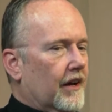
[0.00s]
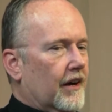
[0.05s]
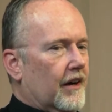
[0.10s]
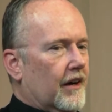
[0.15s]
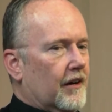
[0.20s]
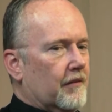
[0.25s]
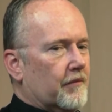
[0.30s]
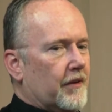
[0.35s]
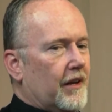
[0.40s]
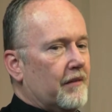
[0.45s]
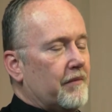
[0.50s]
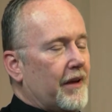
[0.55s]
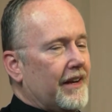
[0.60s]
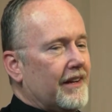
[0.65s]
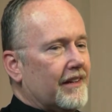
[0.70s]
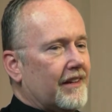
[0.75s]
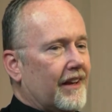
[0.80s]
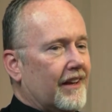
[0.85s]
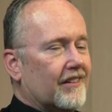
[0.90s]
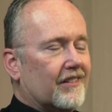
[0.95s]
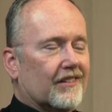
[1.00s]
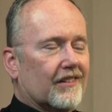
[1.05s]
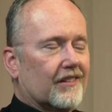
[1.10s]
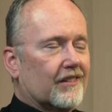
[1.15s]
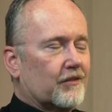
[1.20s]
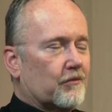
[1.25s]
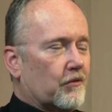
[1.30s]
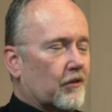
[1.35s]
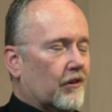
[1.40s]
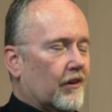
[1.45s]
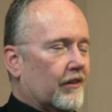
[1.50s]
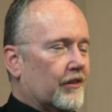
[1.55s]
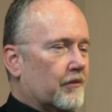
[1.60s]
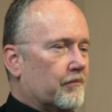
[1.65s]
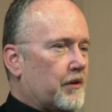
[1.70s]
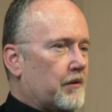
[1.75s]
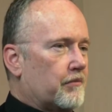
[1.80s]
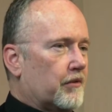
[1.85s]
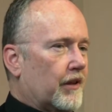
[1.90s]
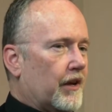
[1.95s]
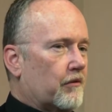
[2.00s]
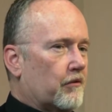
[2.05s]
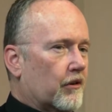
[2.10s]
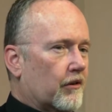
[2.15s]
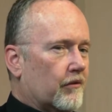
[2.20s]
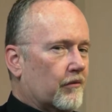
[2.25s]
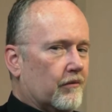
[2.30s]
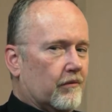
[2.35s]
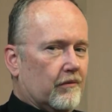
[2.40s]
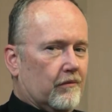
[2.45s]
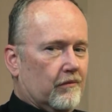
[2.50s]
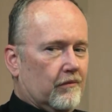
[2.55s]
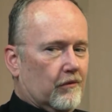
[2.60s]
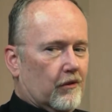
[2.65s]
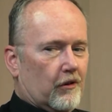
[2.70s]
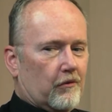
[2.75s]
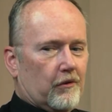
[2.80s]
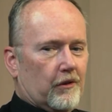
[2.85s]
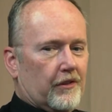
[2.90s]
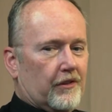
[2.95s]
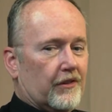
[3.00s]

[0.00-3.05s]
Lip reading: In many cases where the people I work with,